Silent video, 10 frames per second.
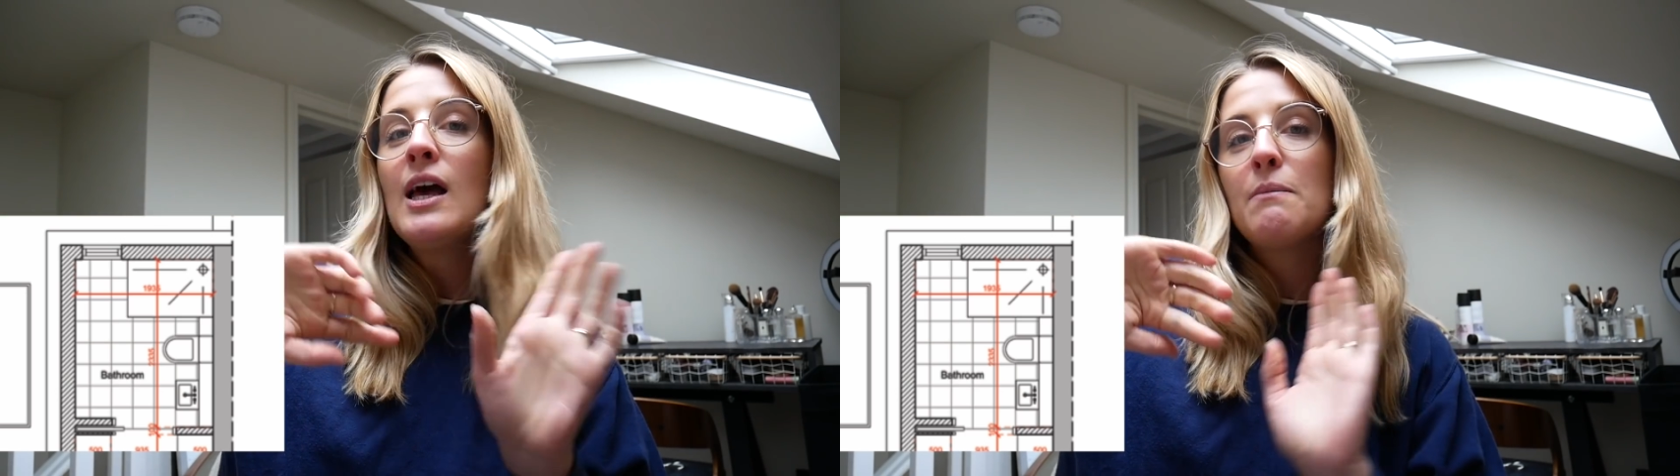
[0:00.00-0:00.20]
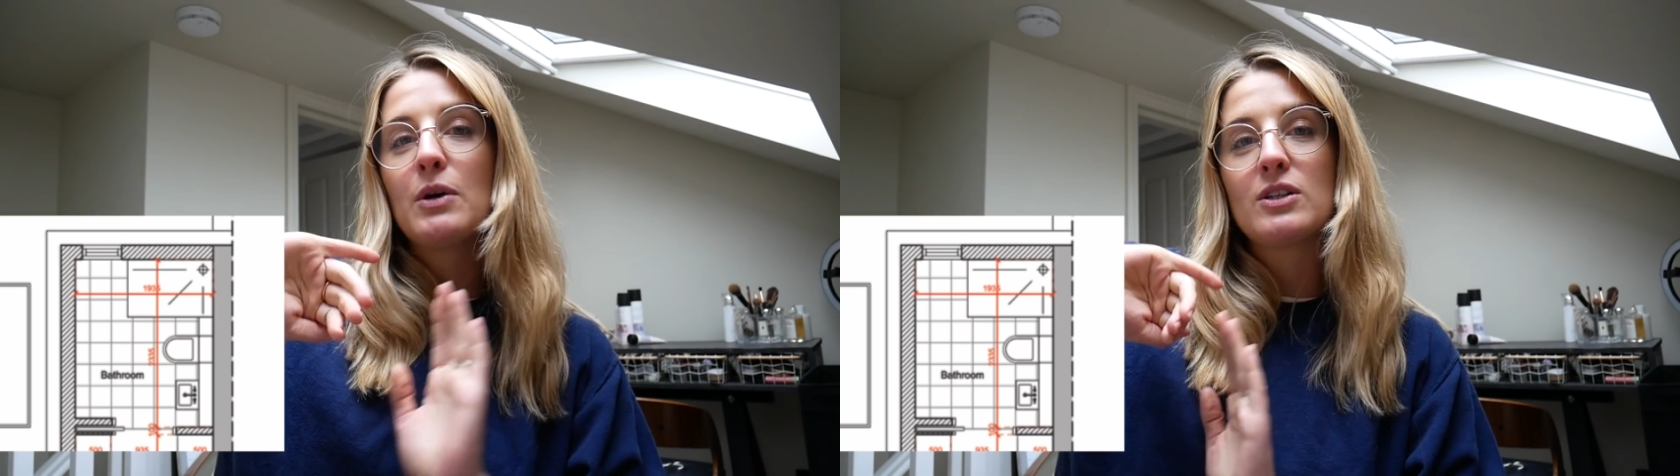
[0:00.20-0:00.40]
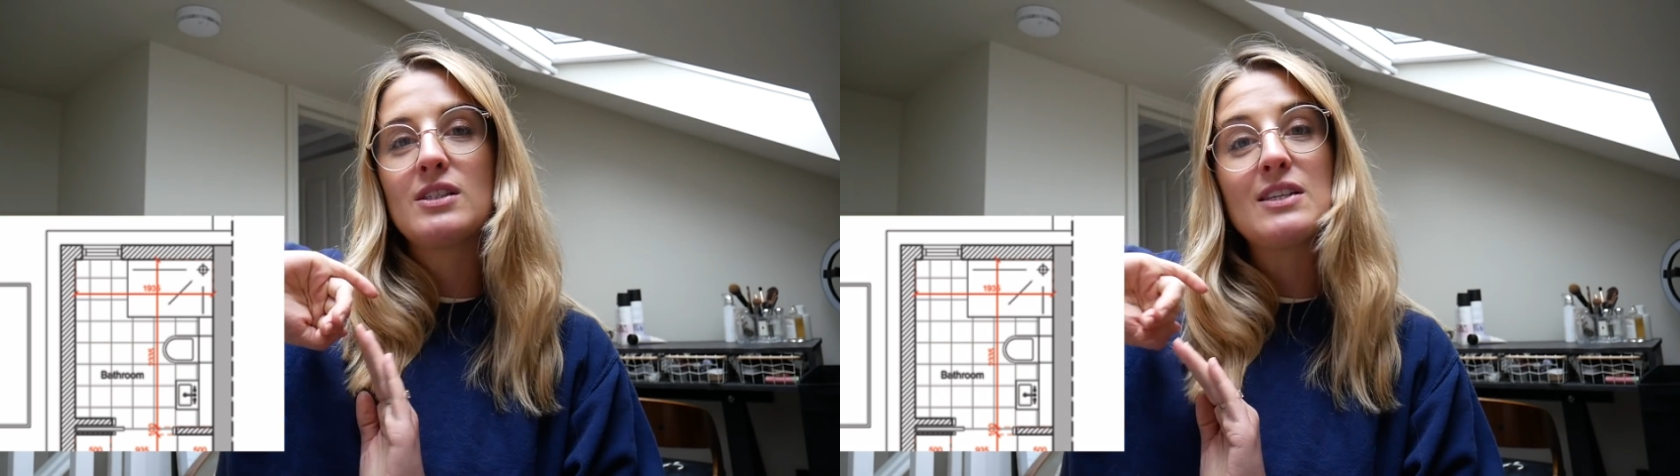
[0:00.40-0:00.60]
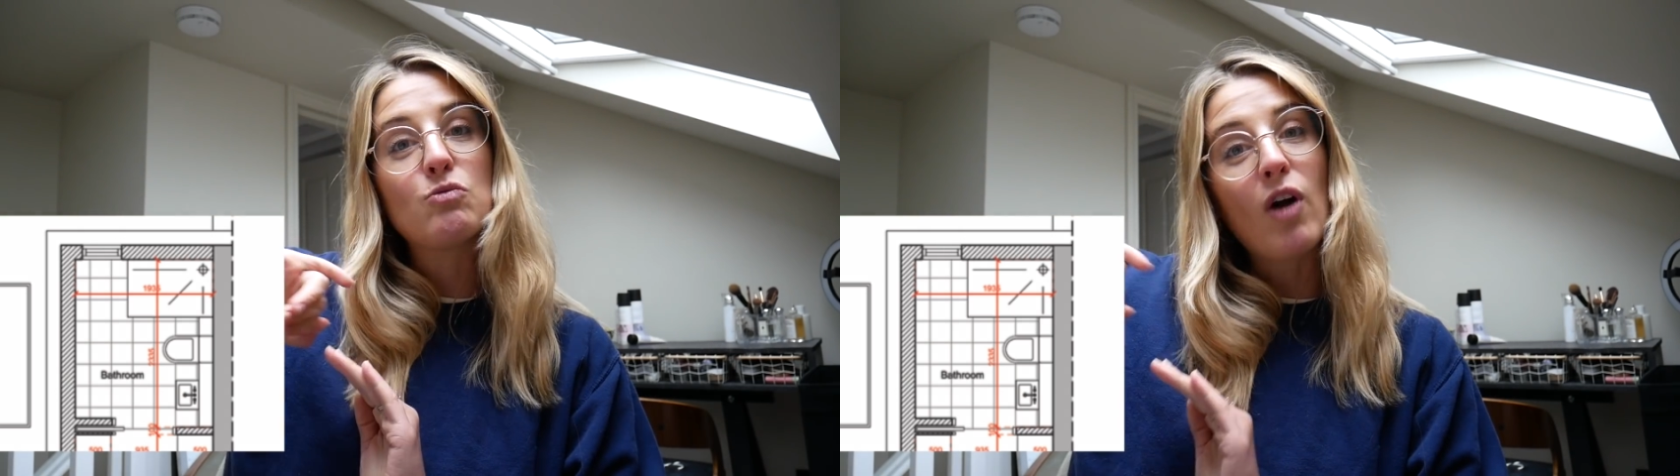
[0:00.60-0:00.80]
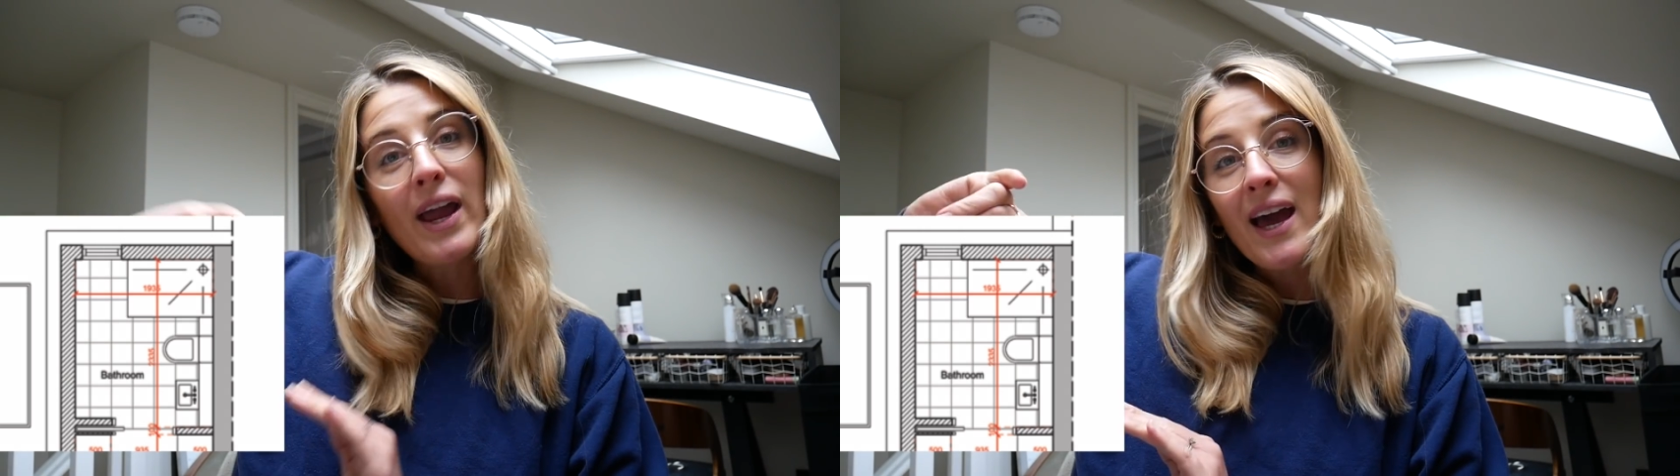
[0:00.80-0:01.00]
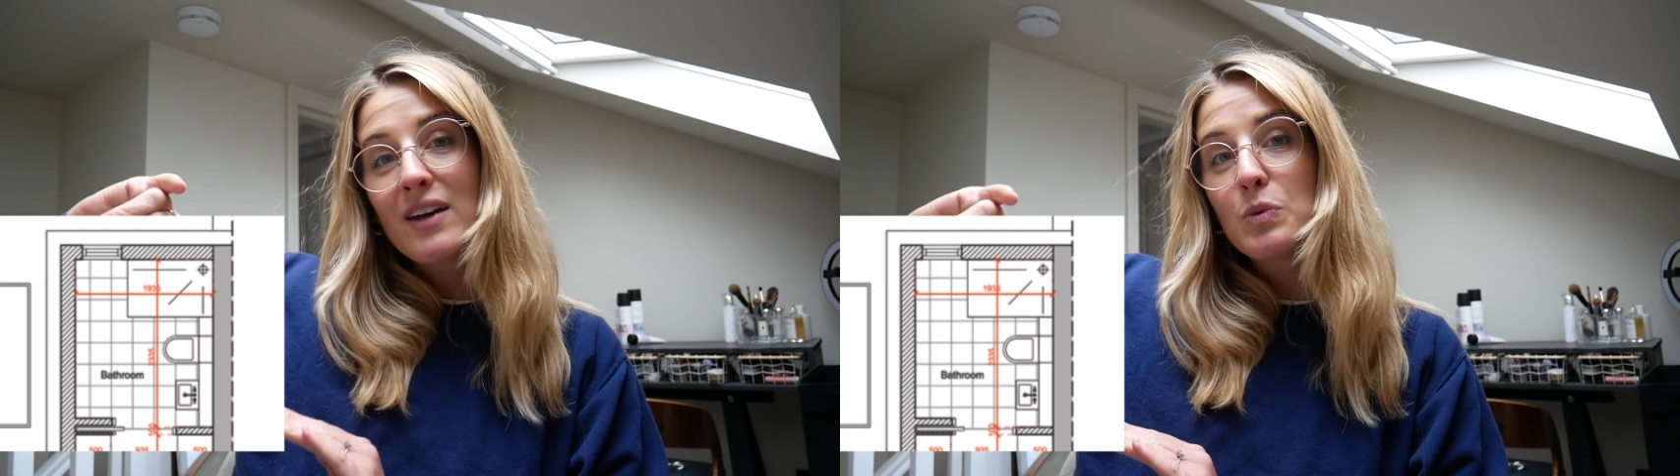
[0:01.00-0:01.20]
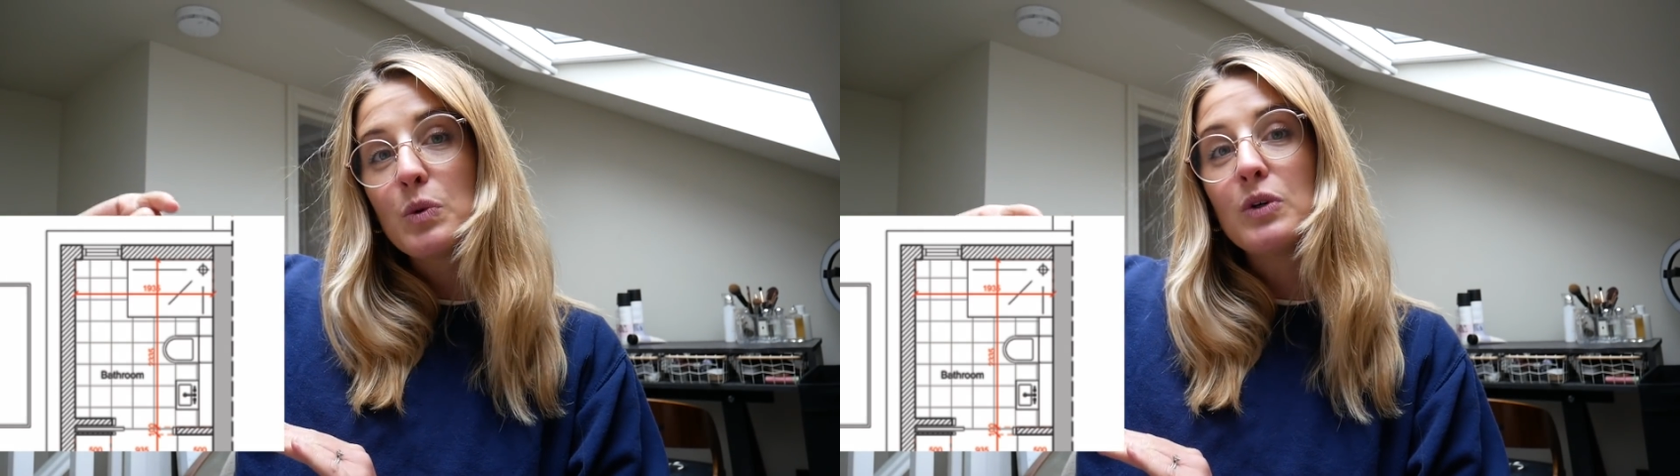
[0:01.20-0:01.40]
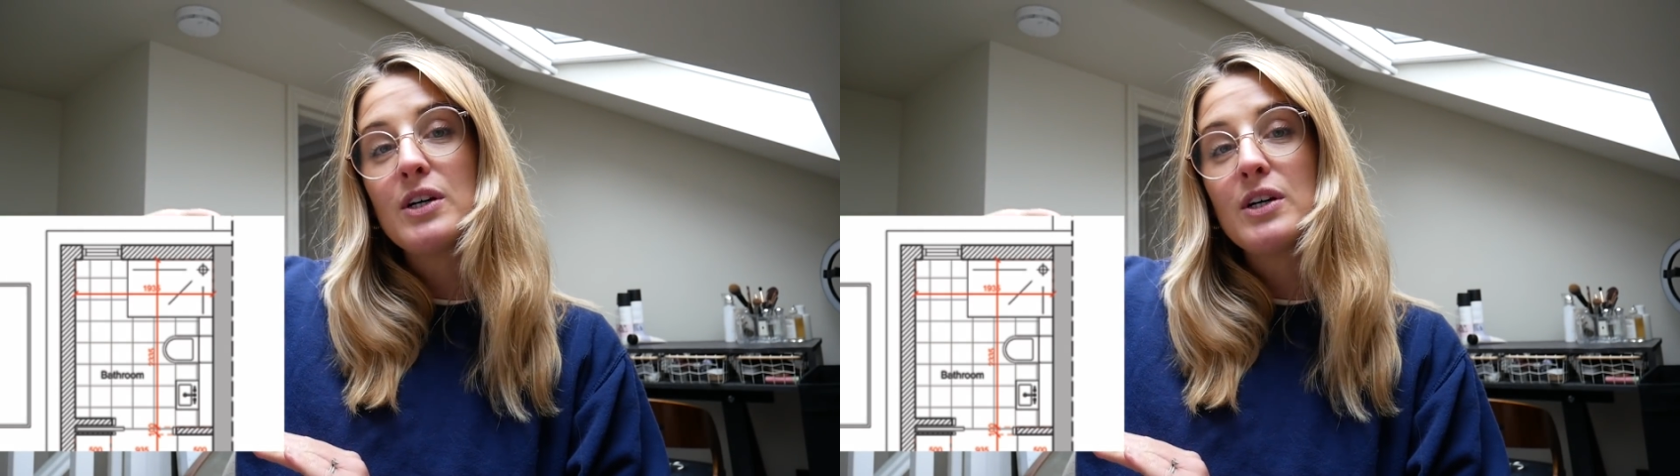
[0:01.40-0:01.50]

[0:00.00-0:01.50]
because this right-hand wall